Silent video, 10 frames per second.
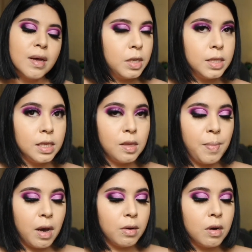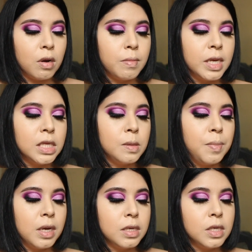I'm going to take the powder on my
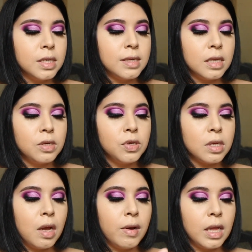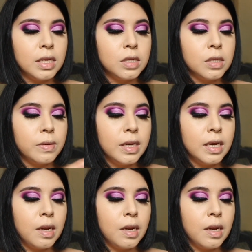sponge because that's usually how I like to do it,